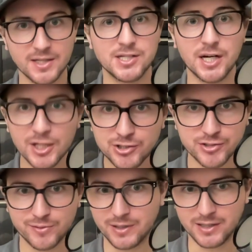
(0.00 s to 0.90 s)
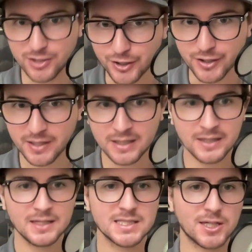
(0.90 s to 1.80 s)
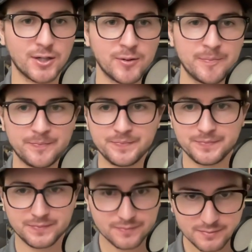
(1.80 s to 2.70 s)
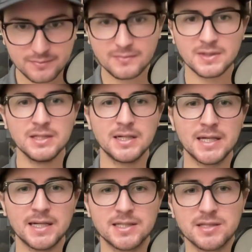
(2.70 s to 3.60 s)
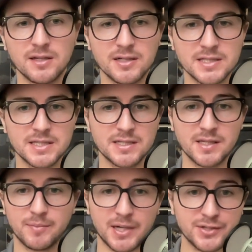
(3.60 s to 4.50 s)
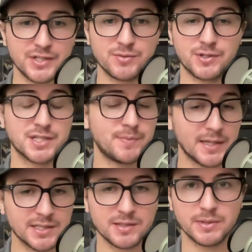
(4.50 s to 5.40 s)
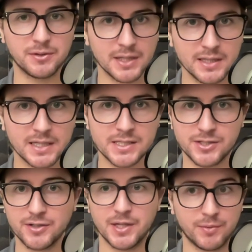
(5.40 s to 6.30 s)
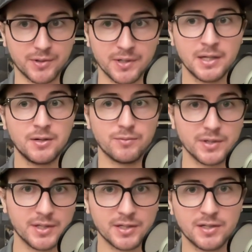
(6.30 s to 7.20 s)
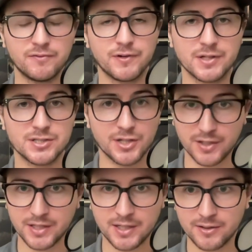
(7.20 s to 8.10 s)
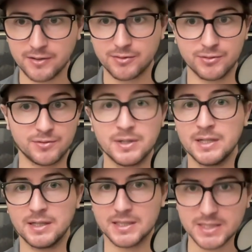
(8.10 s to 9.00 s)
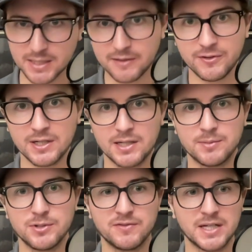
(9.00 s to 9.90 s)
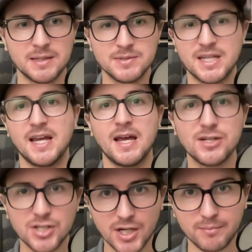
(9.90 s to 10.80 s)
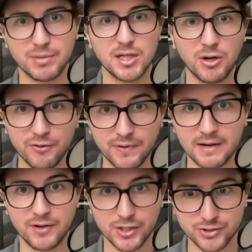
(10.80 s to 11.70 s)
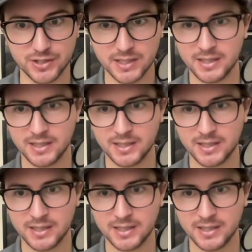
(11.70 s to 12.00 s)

Dodgers were in third. So again, it's a long season. The Padres were expected to be great last year. They were really good for the start of the year through a significant number of games, and they ended up below 500.